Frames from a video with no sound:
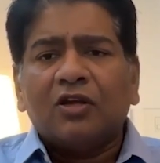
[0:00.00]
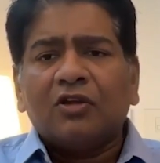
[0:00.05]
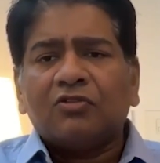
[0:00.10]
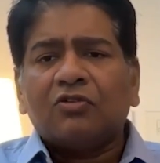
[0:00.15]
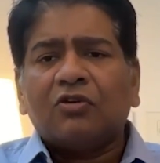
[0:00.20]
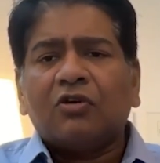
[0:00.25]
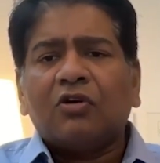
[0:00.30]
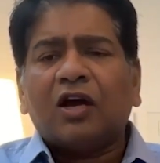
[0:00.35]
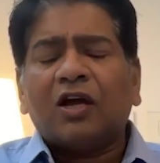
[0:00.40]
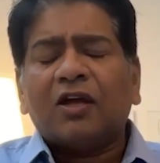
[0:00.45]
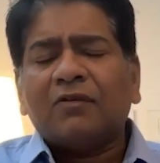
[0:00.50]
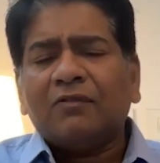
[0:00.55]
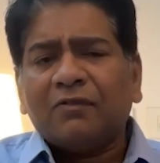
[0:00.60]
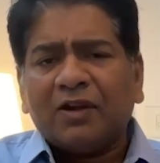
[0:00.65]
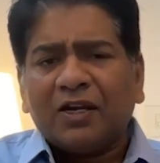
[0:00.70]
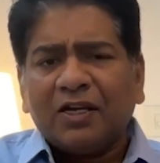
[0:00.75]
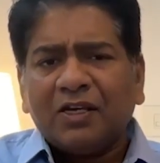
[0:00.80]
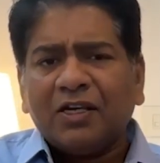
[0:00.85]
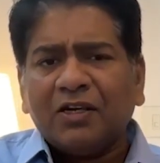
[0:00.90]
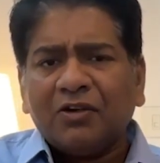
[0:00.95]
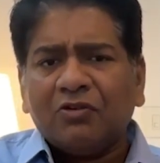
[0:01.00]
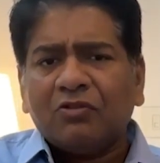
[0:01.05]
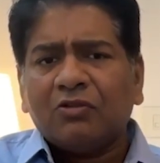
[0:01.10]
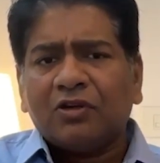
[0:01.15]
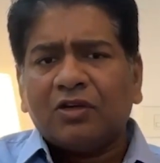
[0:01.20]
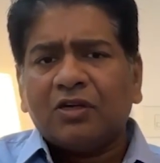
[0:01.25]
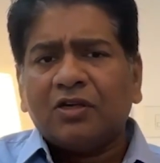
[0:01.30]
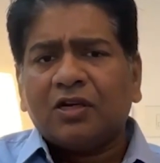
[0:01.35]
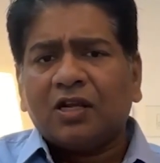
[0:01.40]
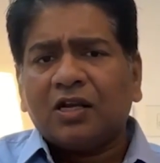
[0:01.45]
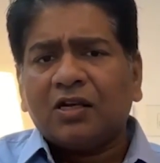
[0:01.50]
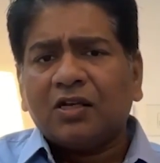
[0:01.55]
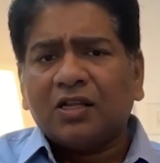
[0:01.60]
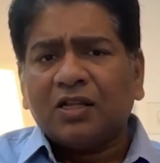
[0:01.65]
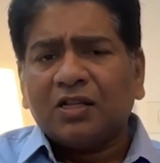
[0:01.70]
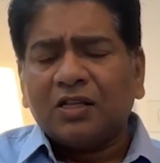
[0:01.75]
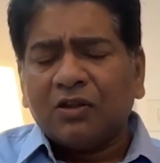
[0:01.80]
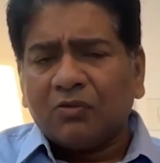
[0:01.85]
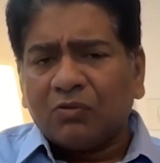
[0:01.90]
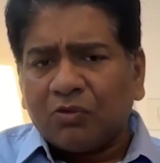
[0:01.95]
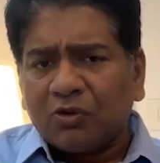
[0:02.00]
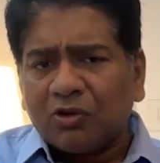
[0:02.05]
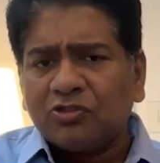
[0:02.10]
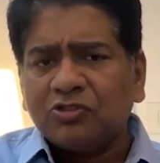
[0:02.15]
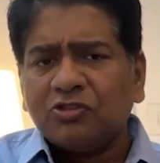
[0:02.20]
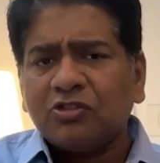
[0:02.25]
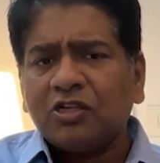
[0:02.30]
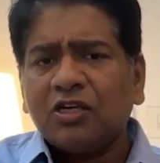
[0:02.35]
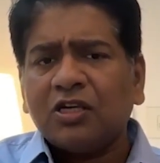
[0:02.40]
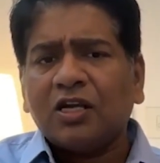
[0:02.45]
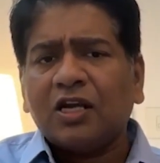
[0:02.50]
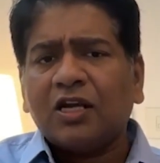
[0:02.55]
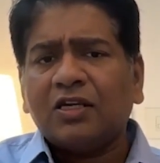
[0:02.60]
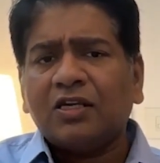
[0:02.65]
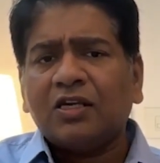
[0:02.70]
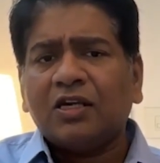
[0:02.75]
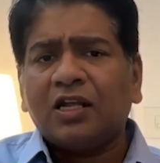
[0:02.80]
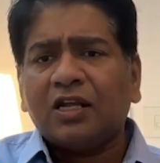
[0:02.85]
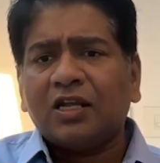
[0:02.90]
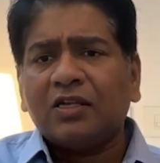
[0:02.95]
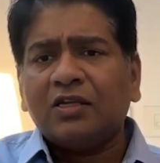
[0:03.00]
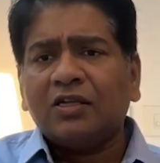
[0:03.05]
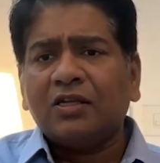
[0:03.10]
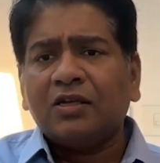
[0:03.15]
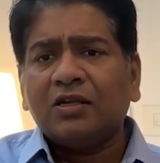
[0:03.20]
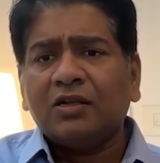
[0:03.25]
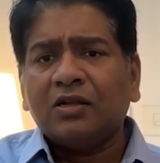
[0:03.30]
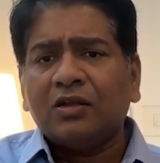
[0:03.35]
So I went into it, and then the original guideline